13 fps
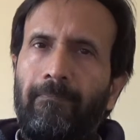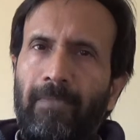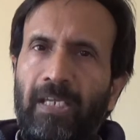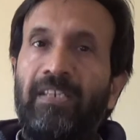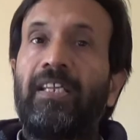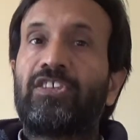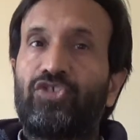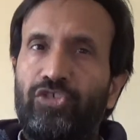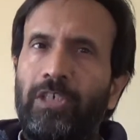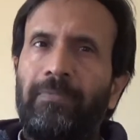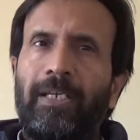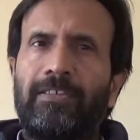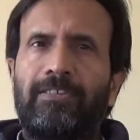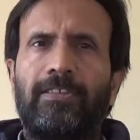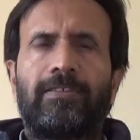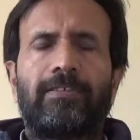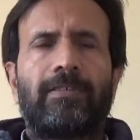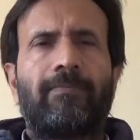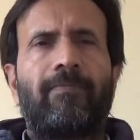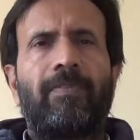in the extreme
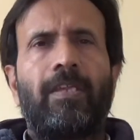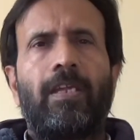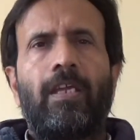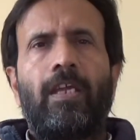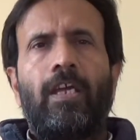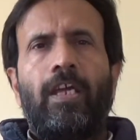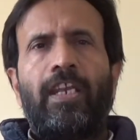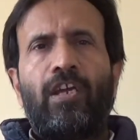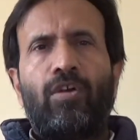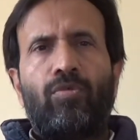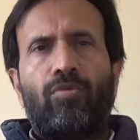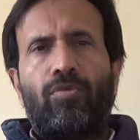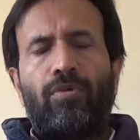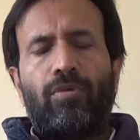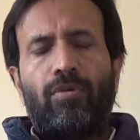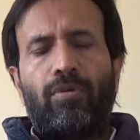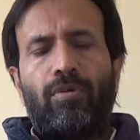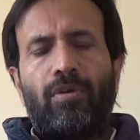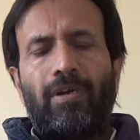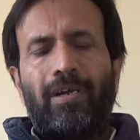cases. Now,
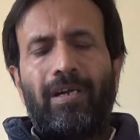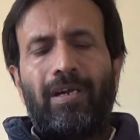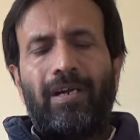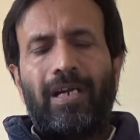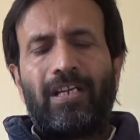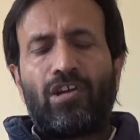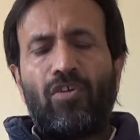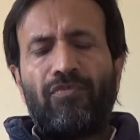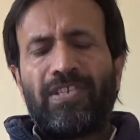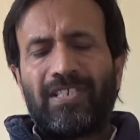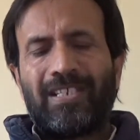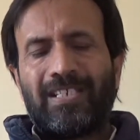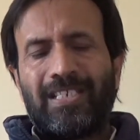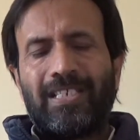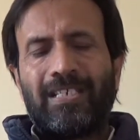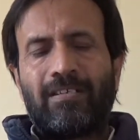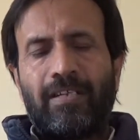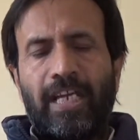a cough is considered